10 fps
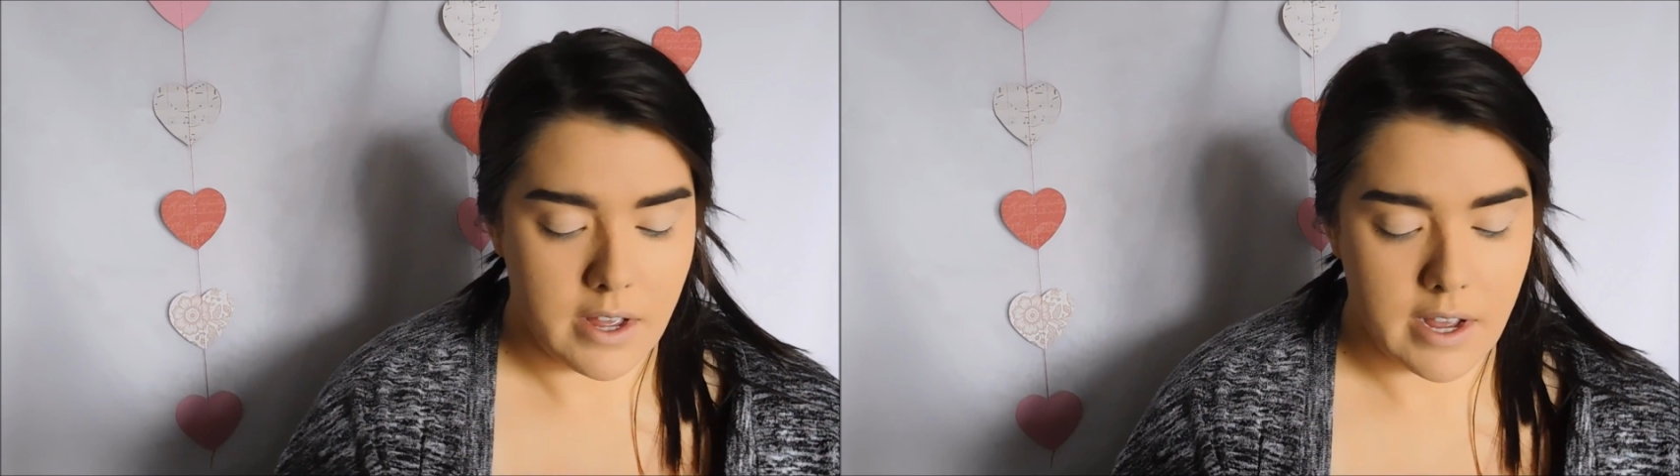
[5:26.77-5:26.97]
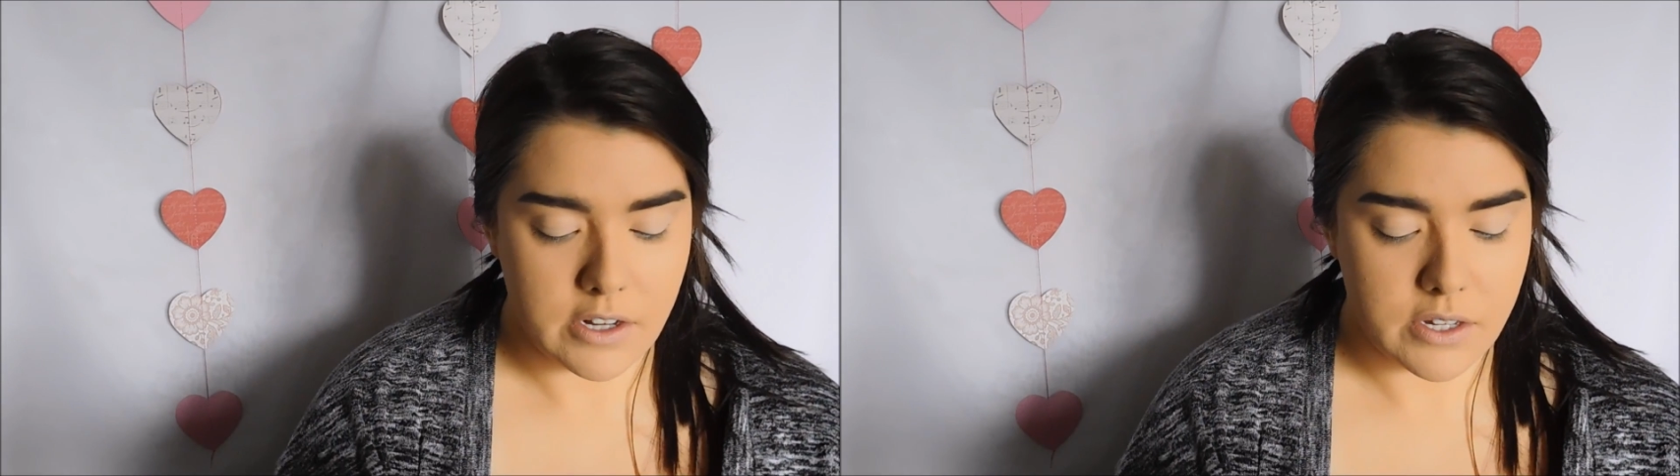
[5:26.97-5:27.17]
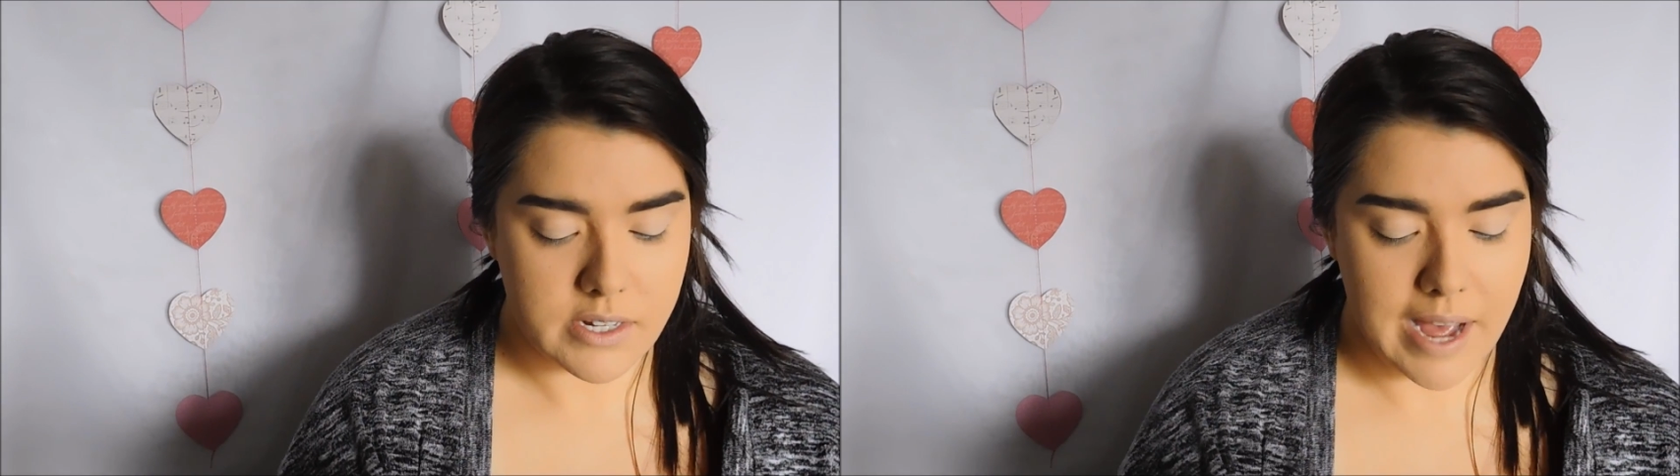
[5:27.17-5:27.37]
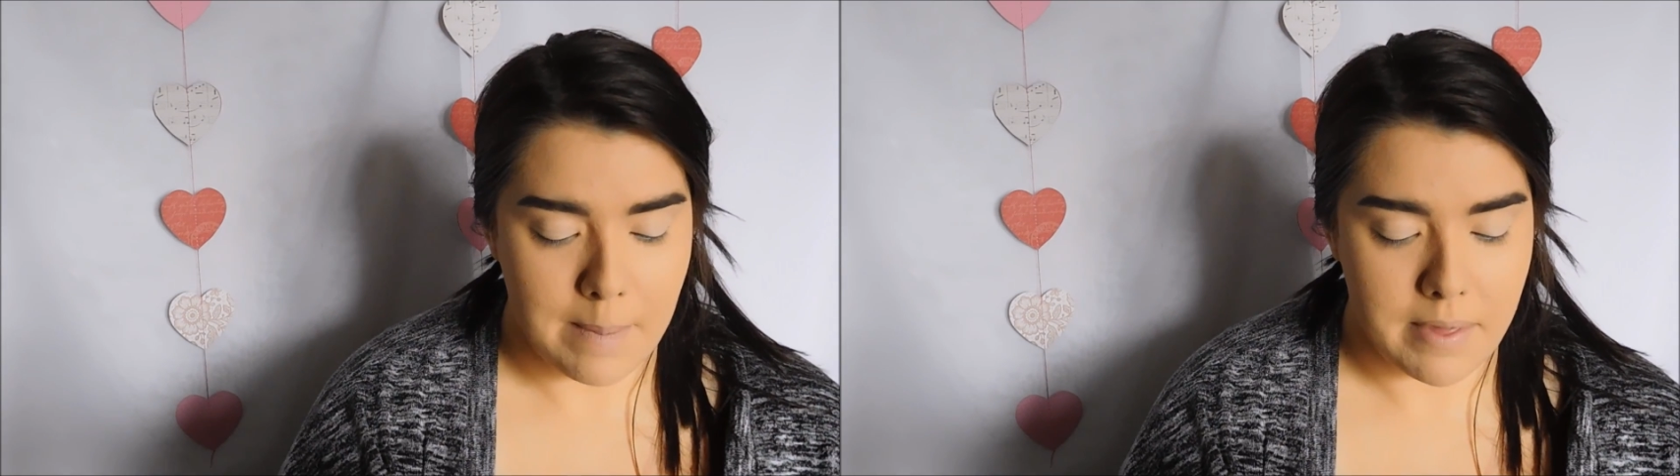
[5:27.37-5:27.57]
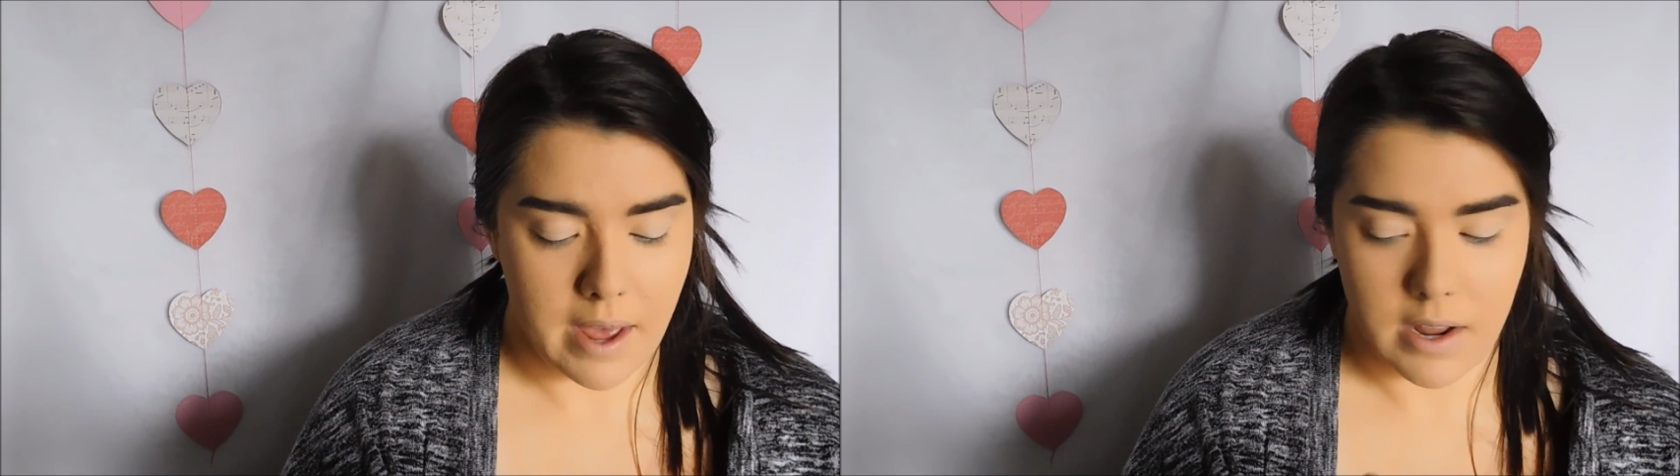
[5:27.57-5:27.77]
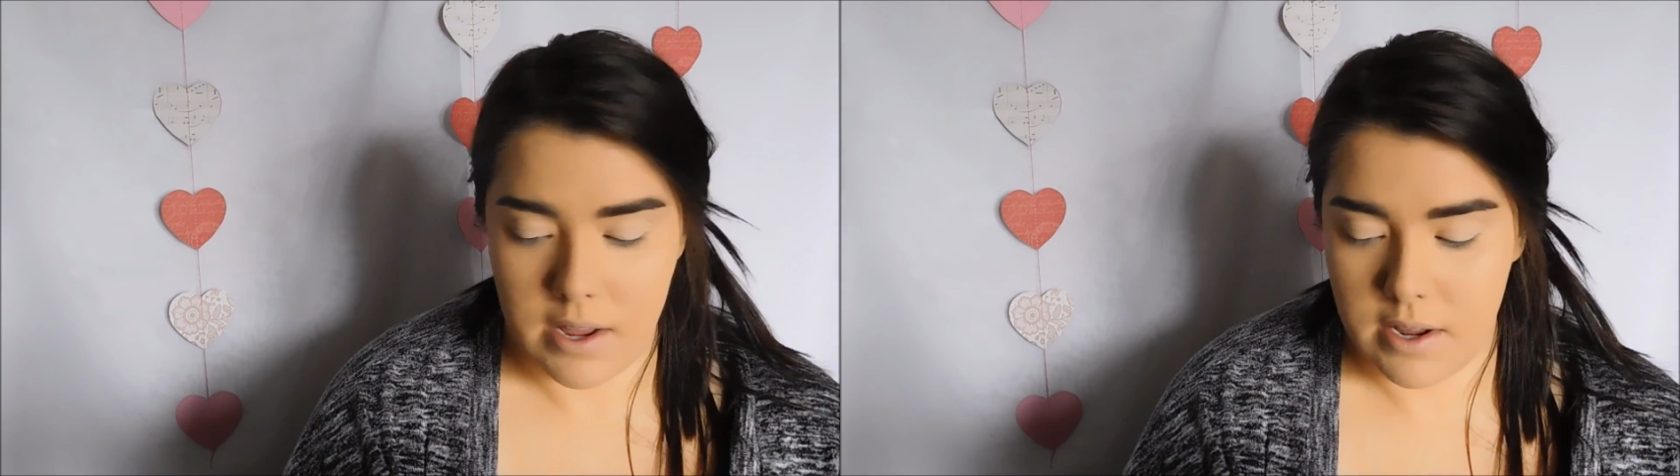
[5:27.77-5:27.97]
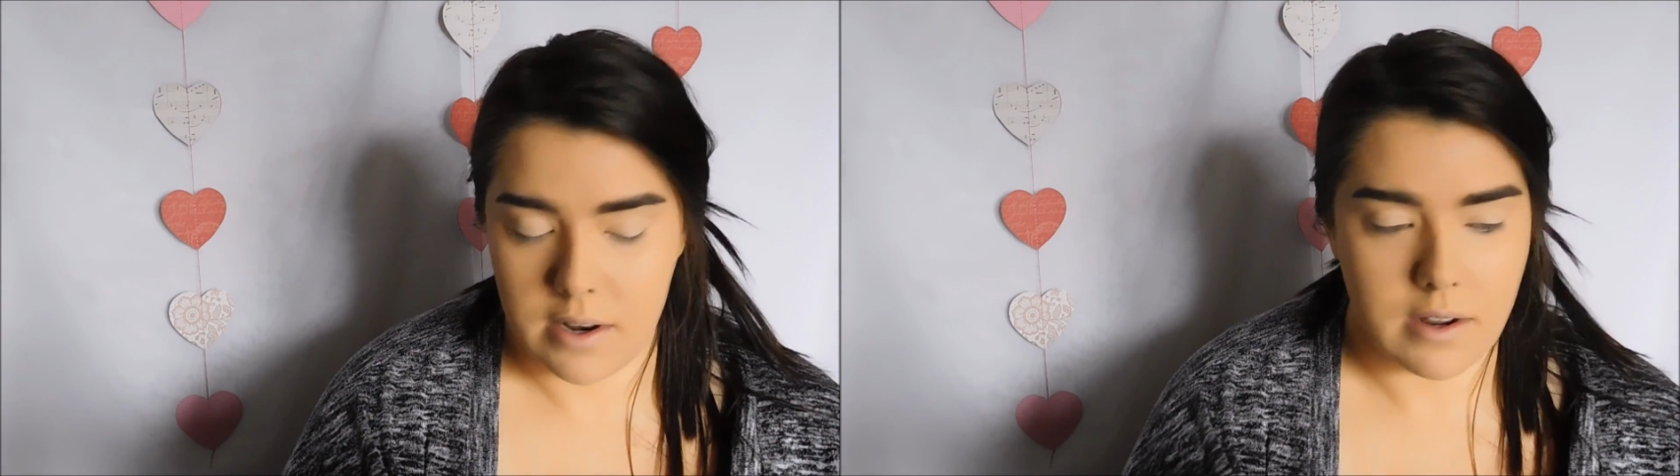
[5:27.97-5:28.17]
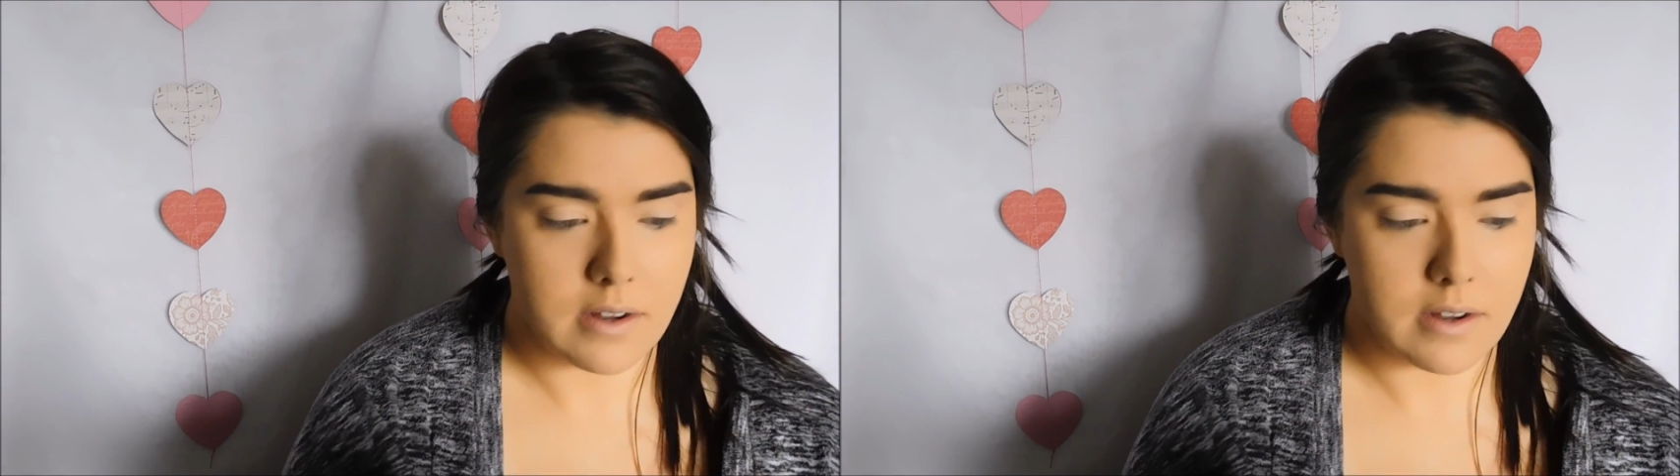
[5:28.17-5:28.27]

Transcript: and just tap that in,